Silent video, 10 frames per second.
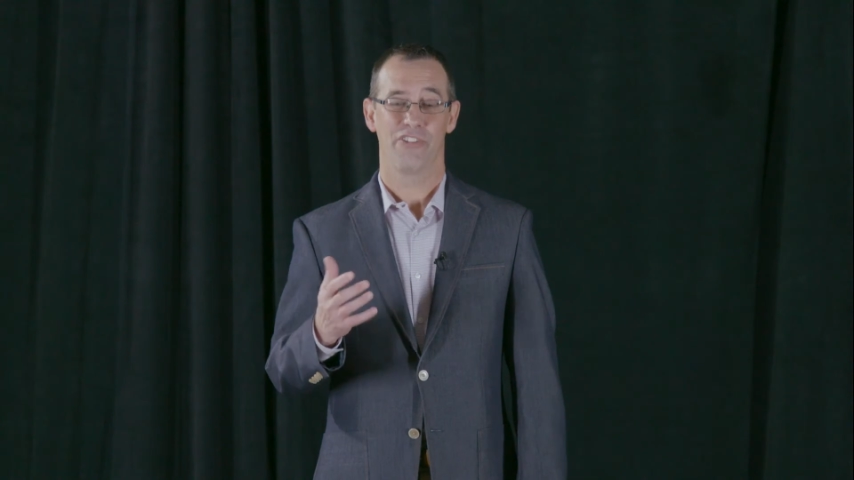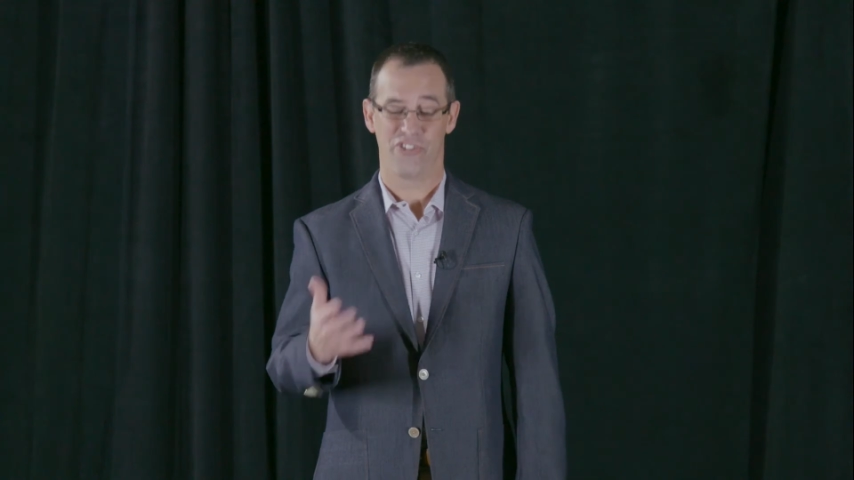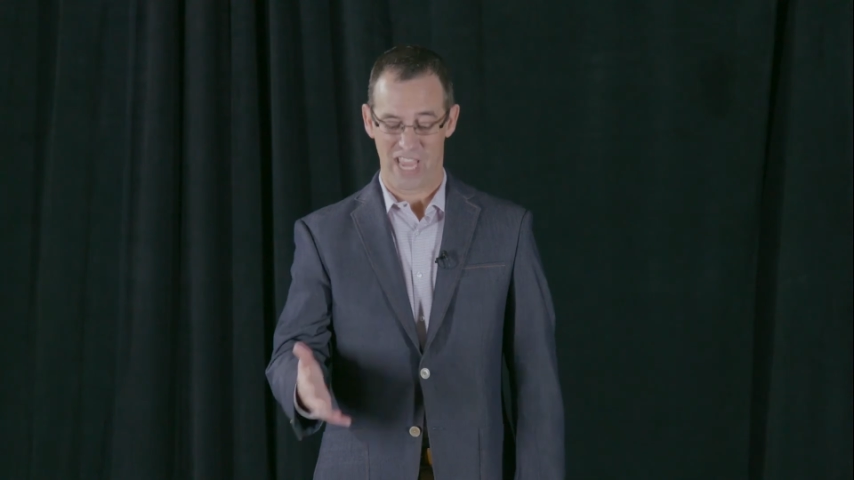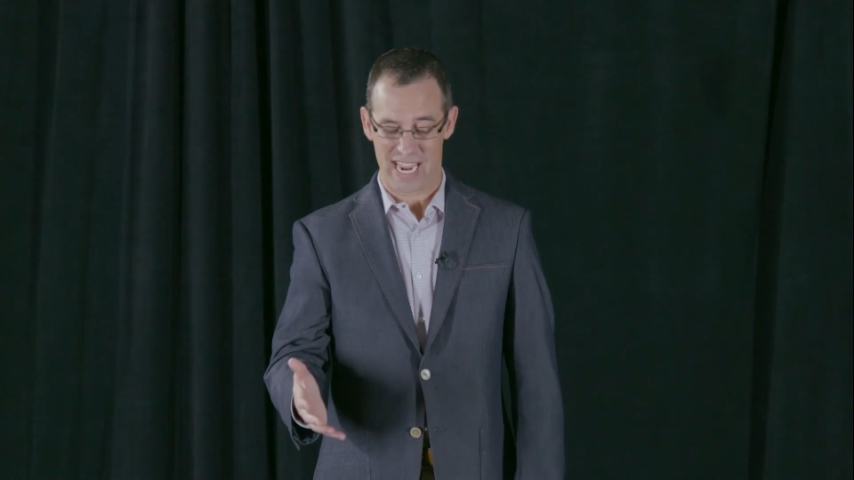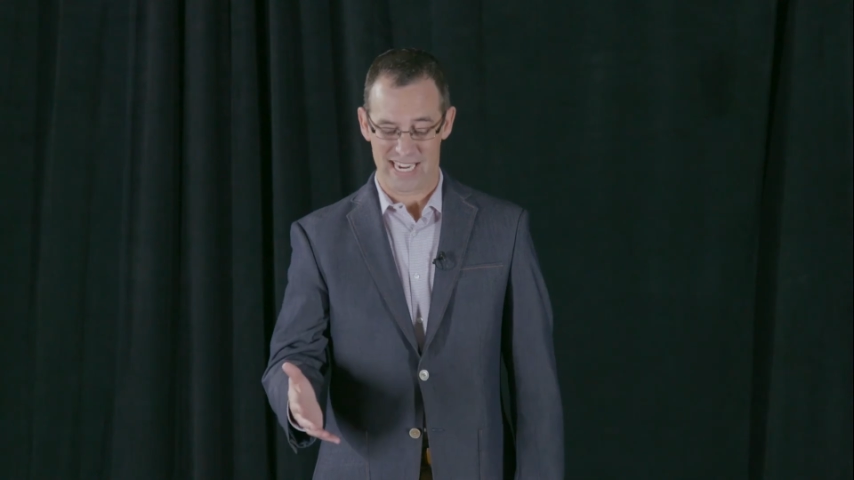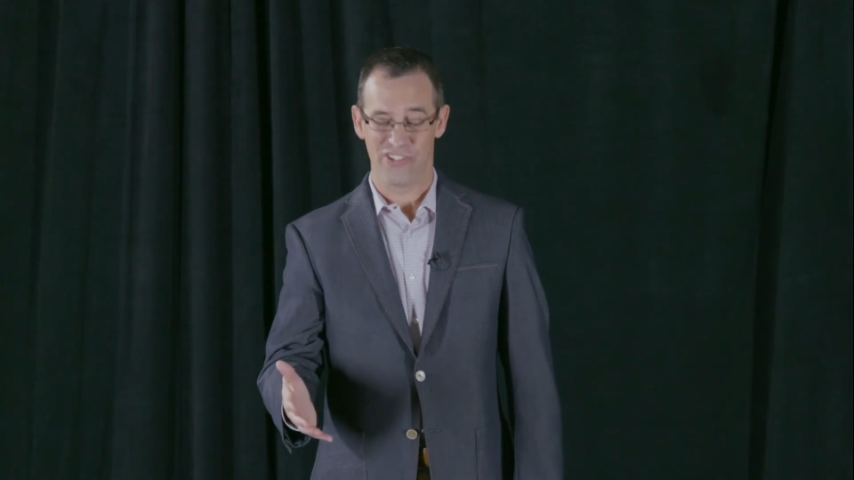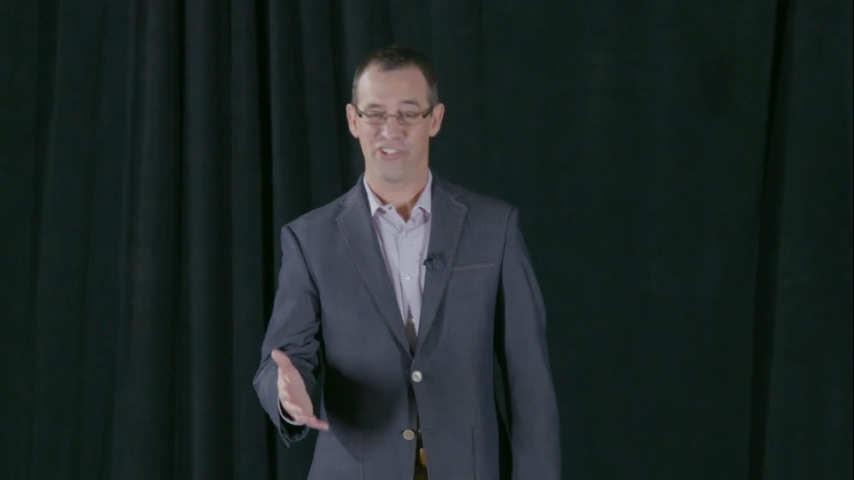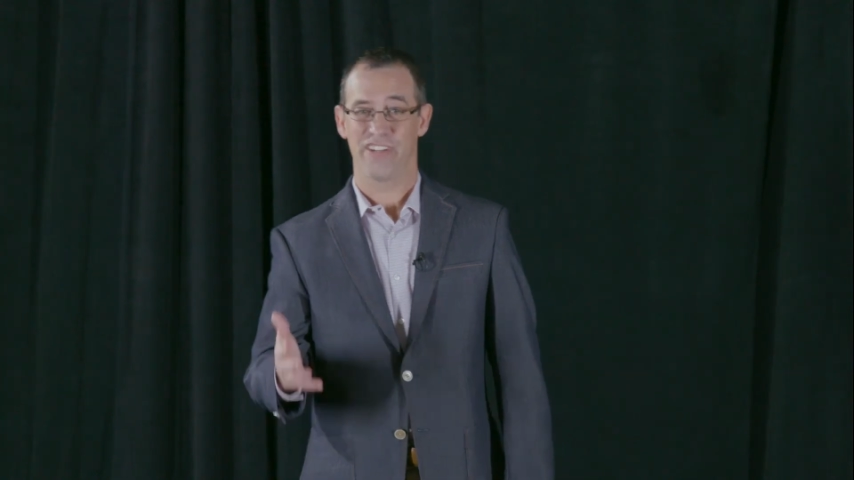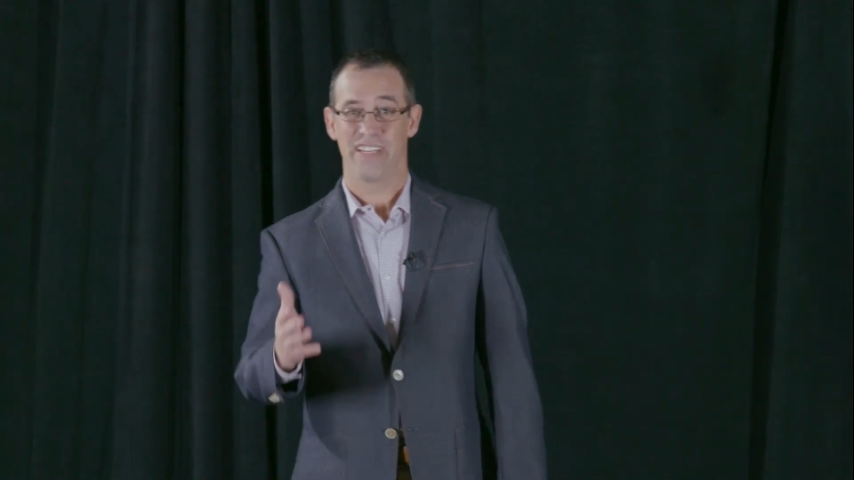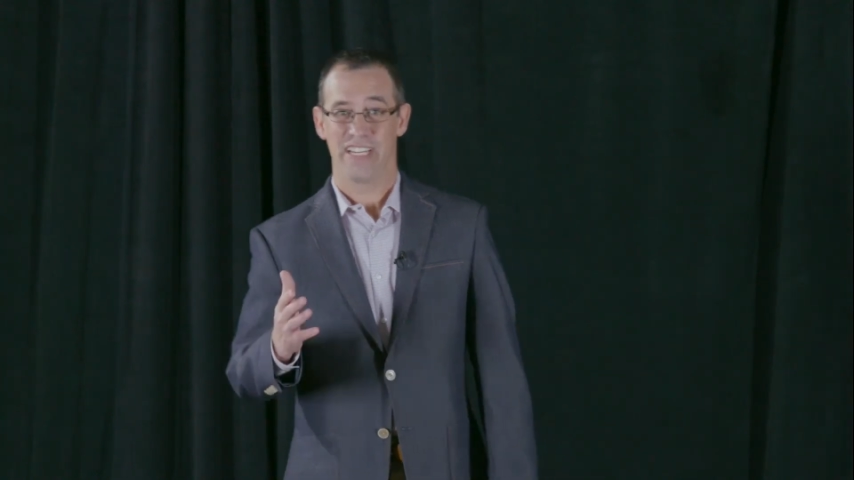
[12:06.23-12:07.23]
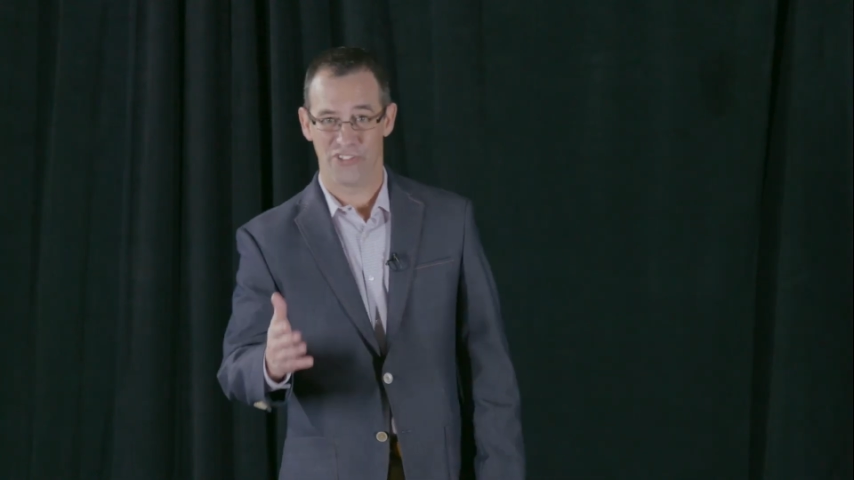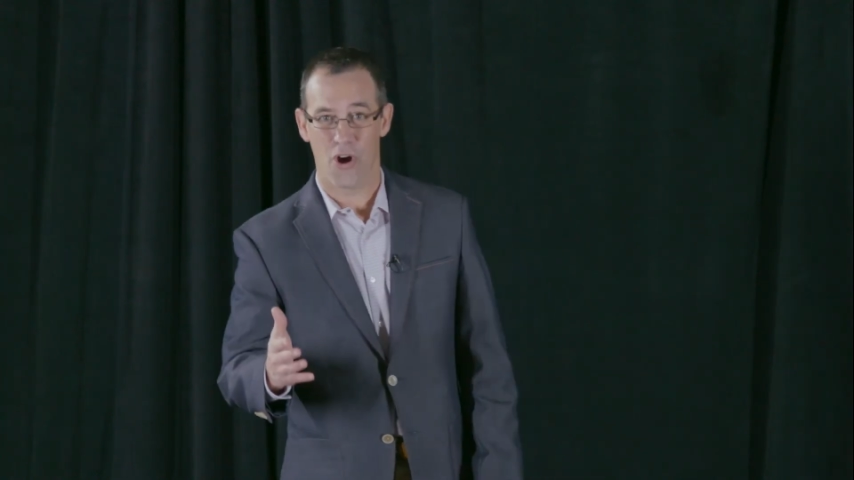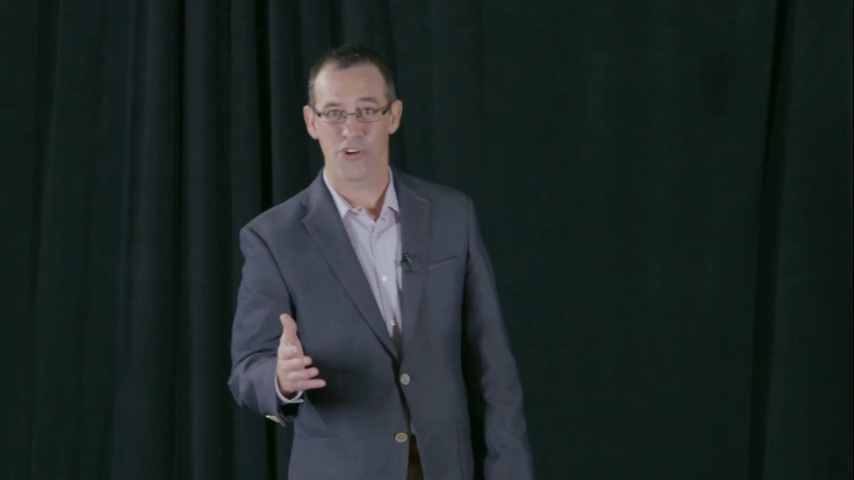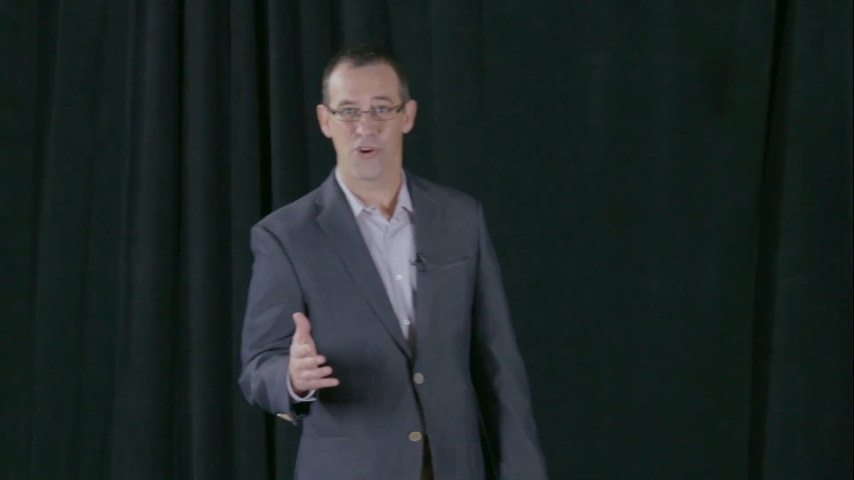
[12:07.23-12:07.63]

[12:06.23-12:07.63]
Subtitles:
stage is all